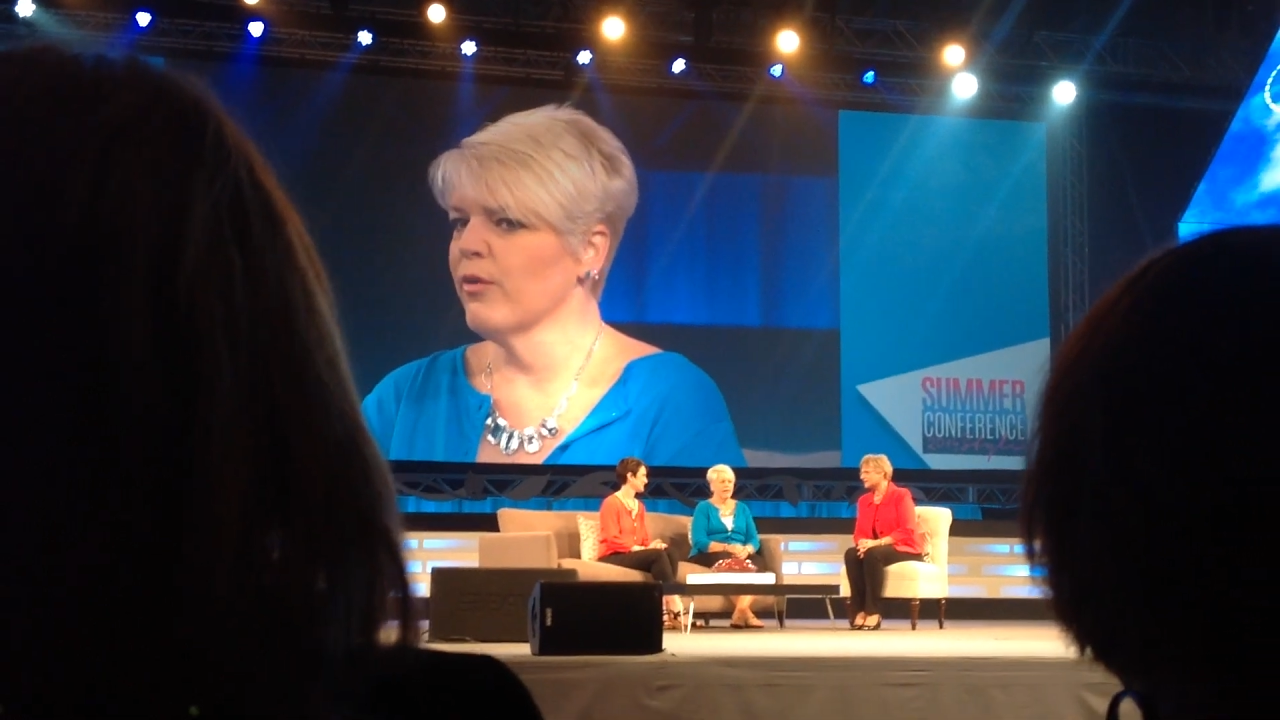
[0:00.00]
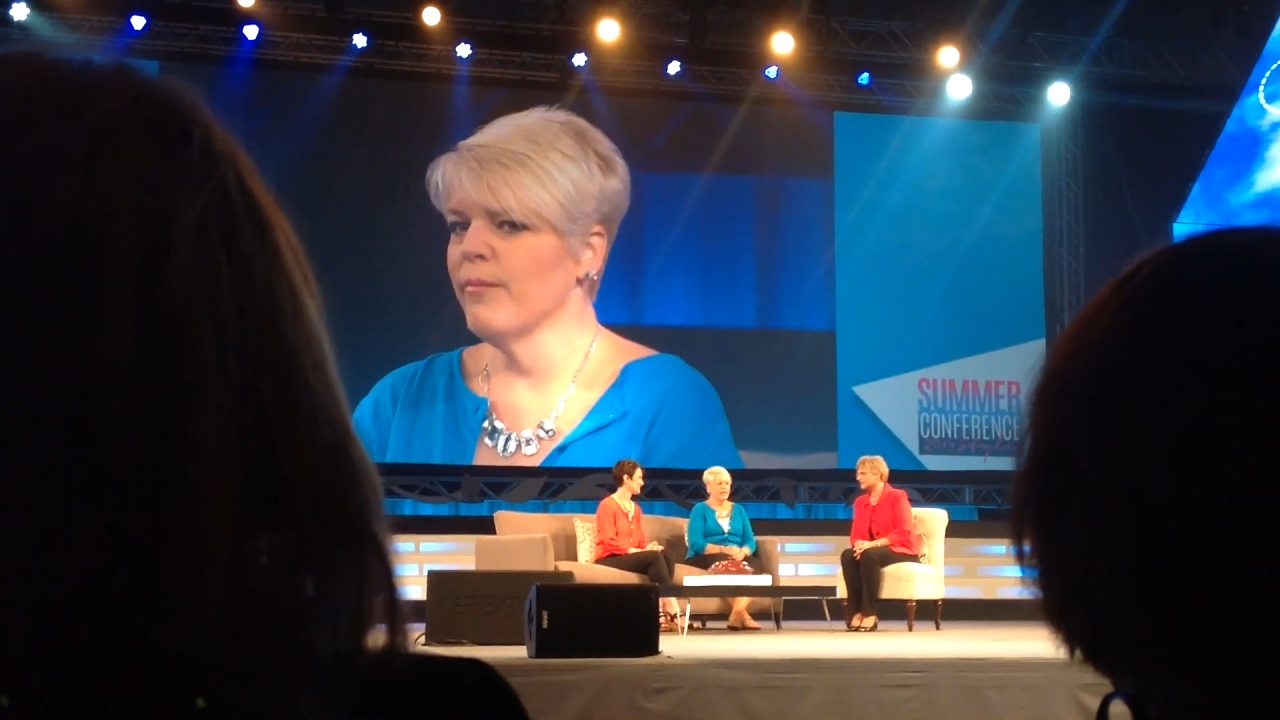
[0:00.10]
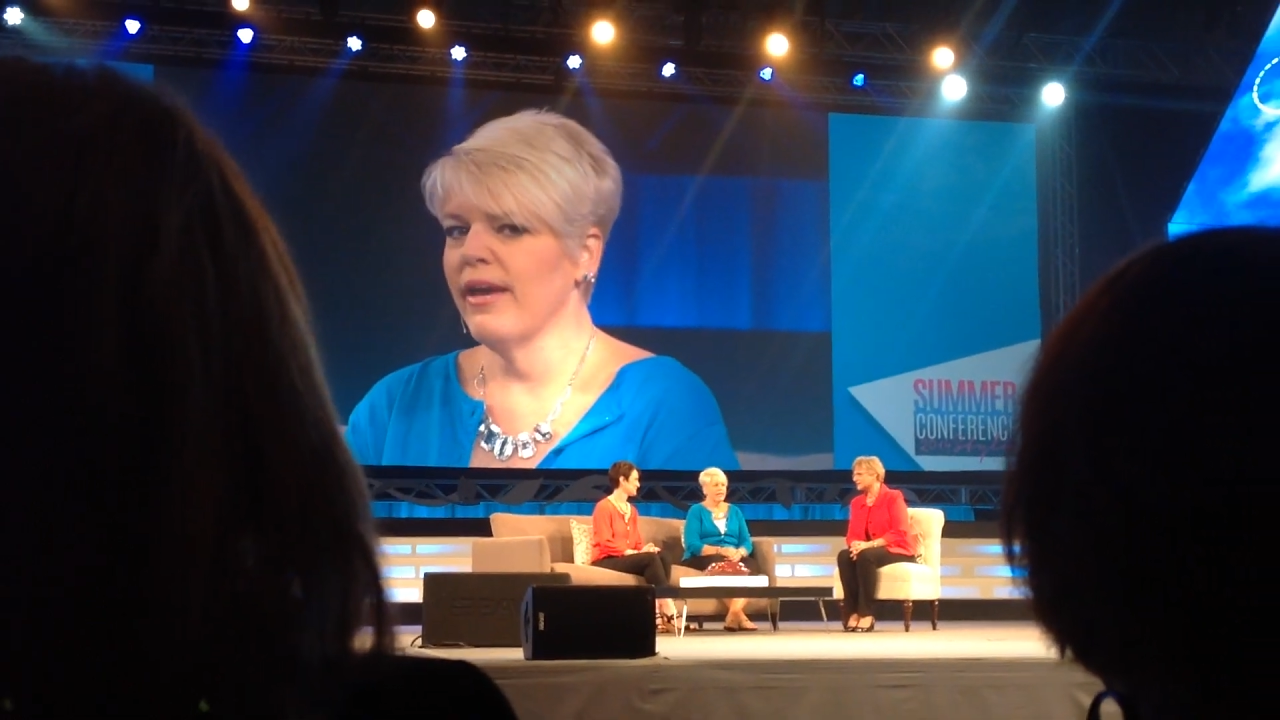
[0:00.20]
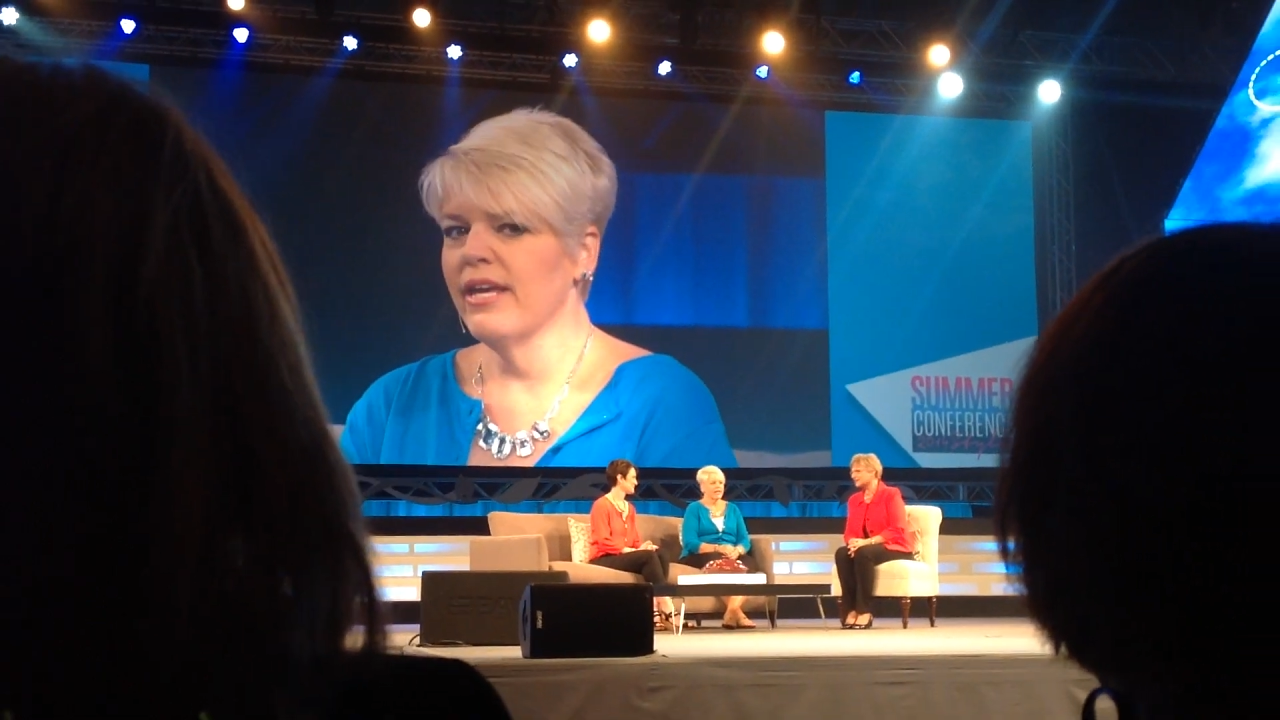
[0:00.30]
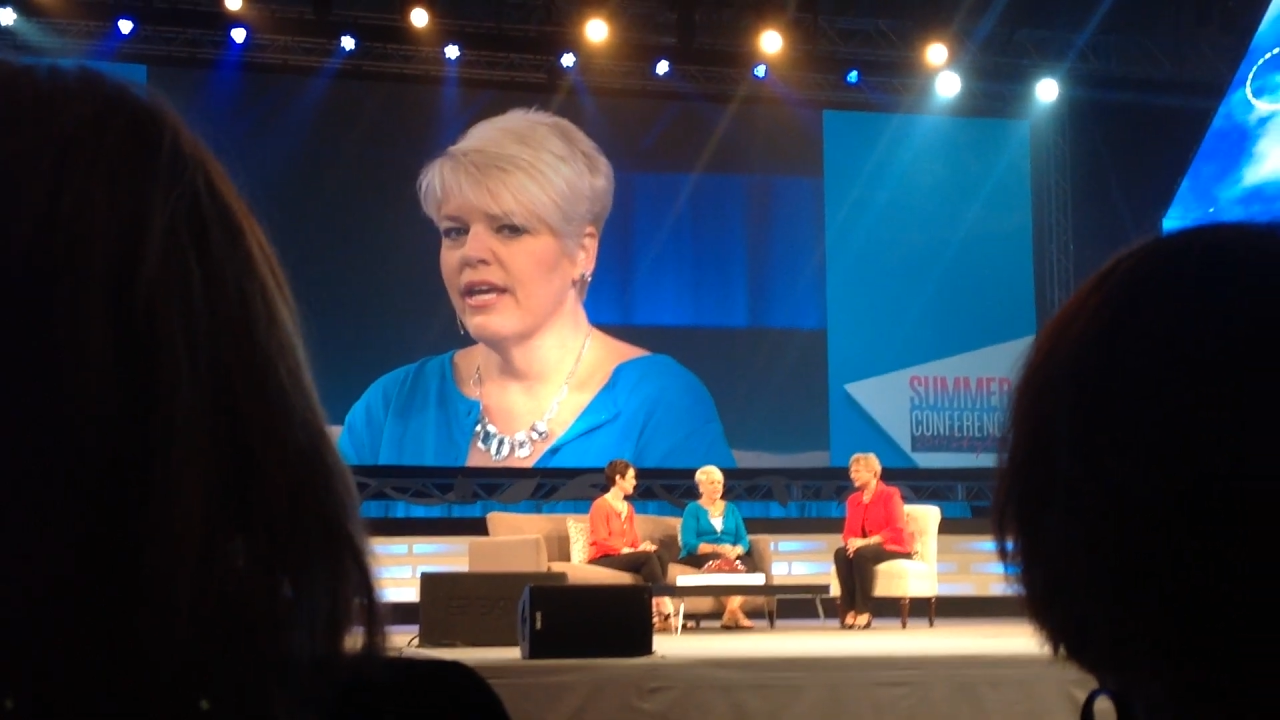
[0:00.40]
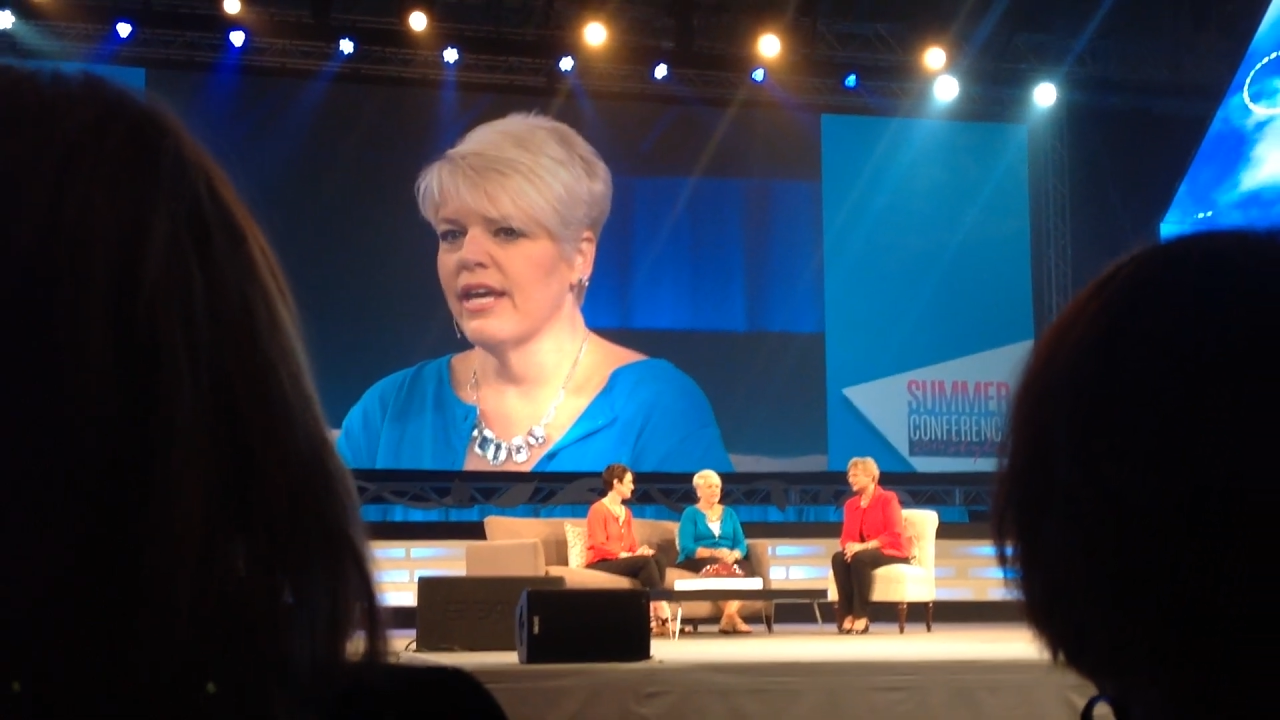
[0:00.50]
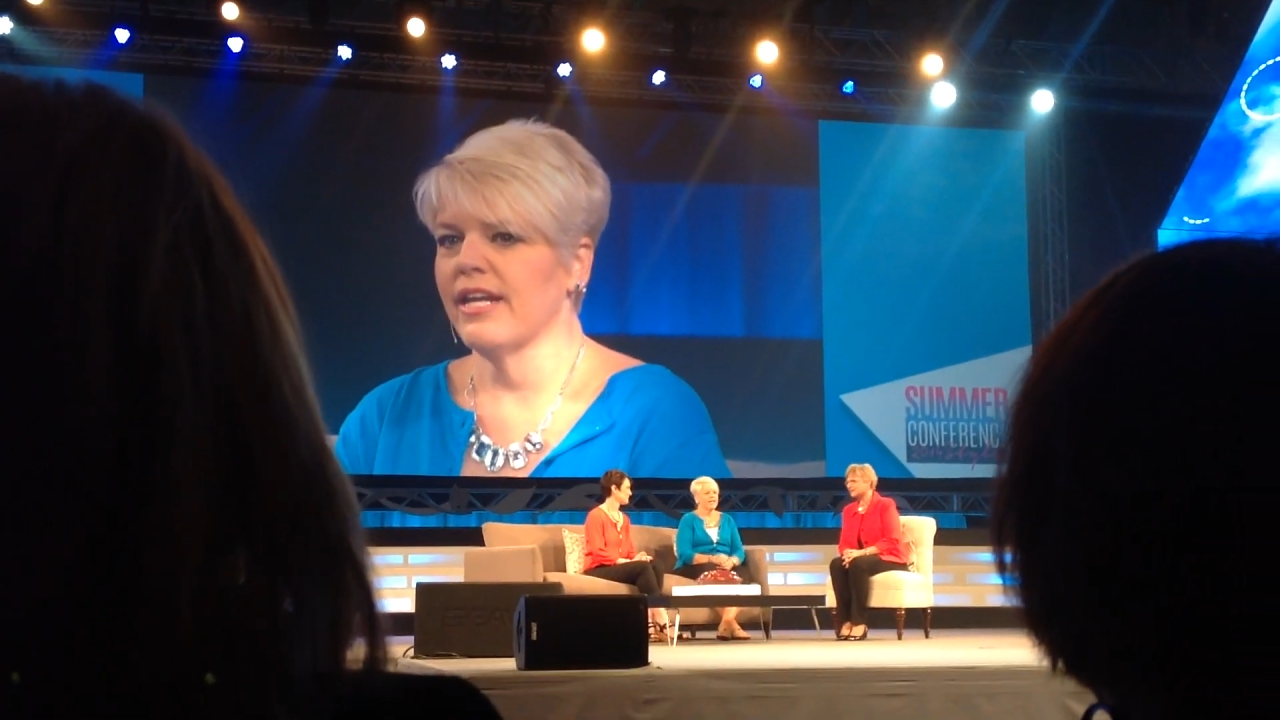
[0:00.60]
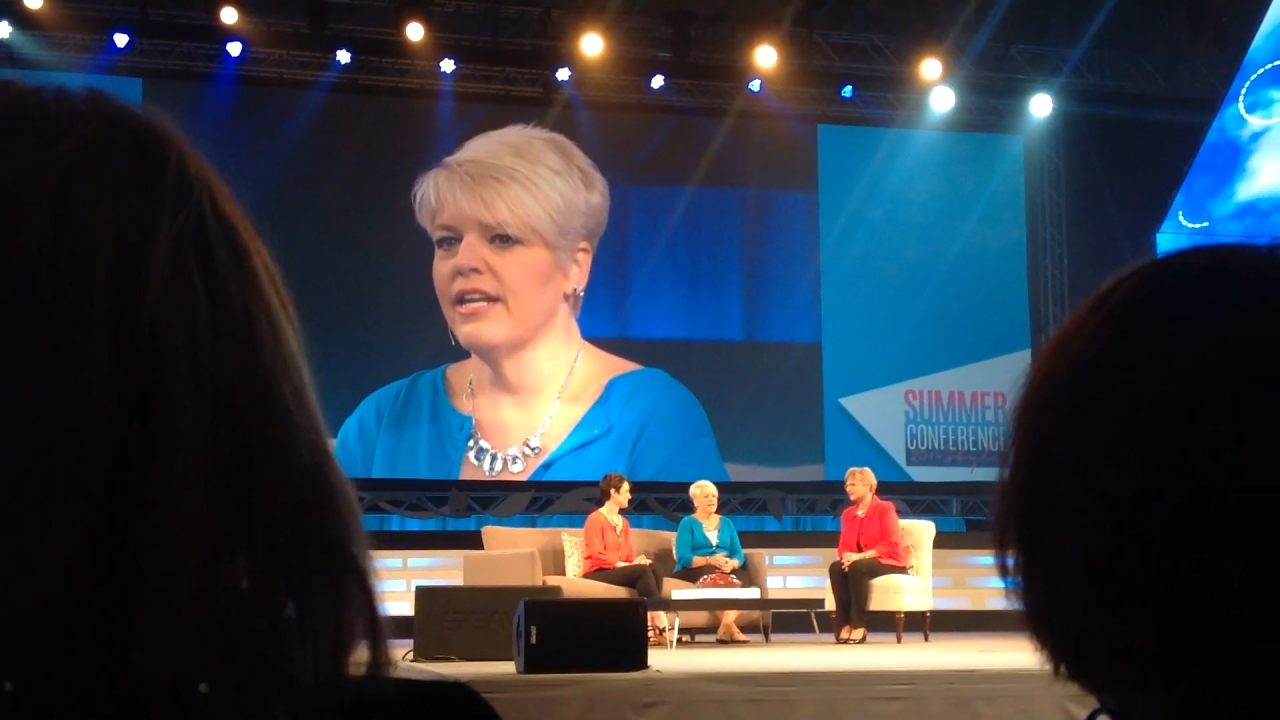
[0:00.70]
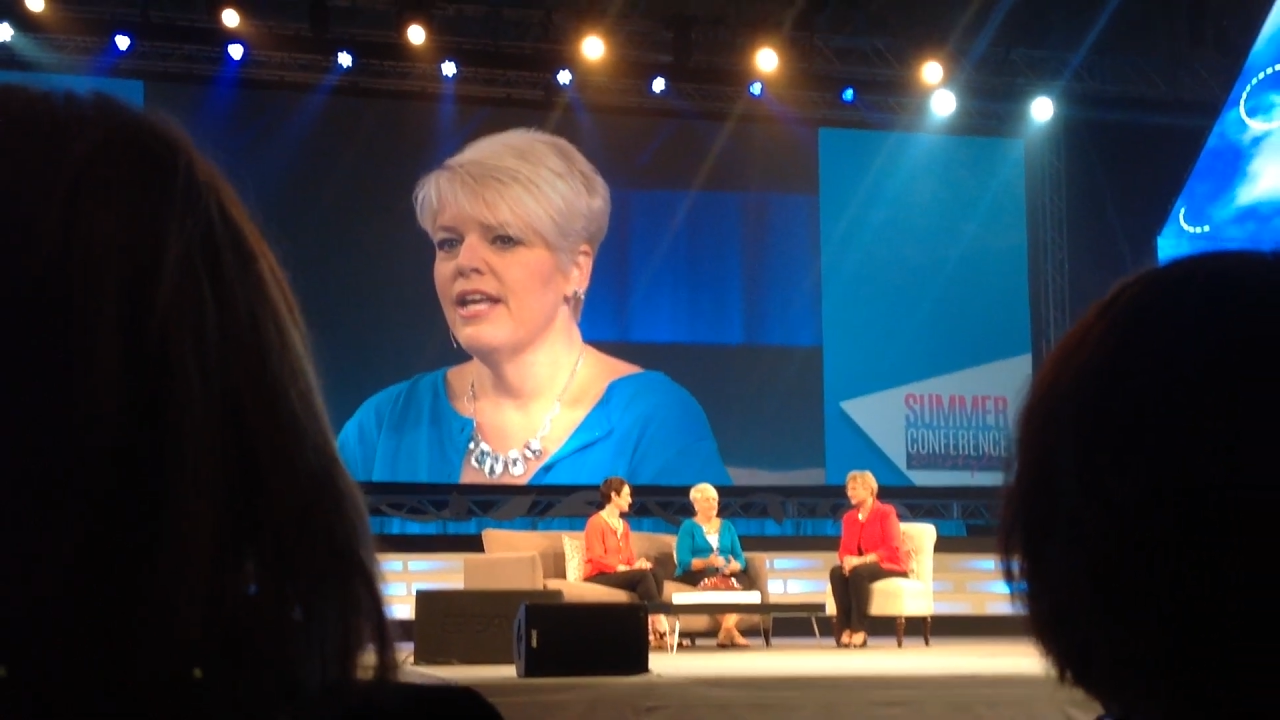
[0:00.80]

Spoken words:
baking in it.